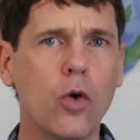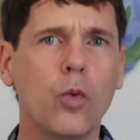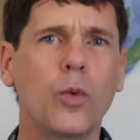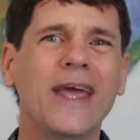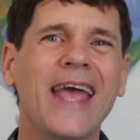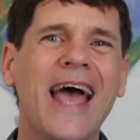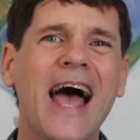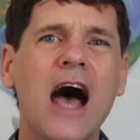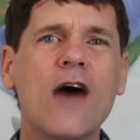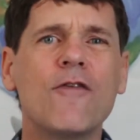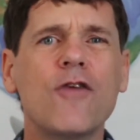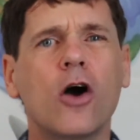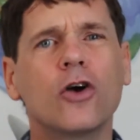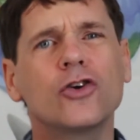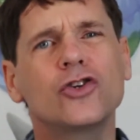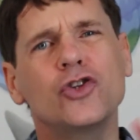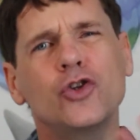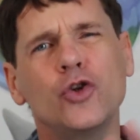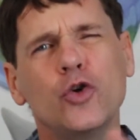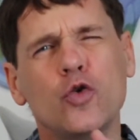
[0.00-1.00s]
we have
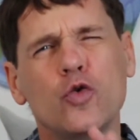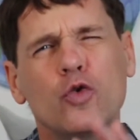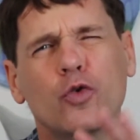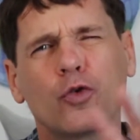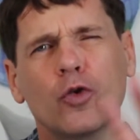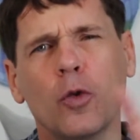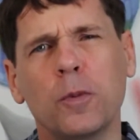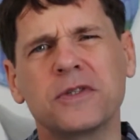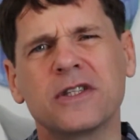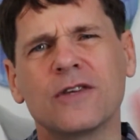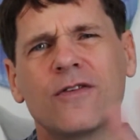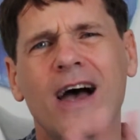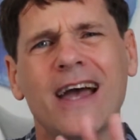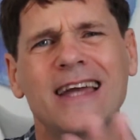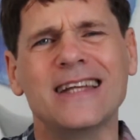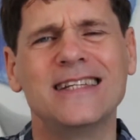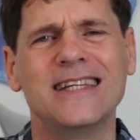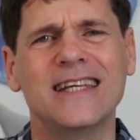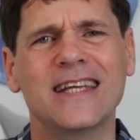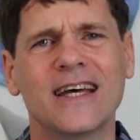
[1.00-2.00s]
our 2 groups of
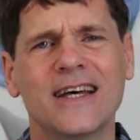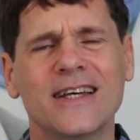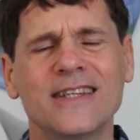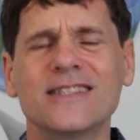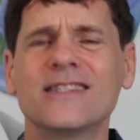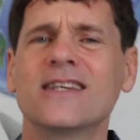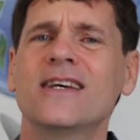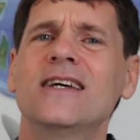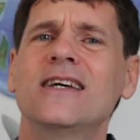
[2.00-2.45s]
ideas,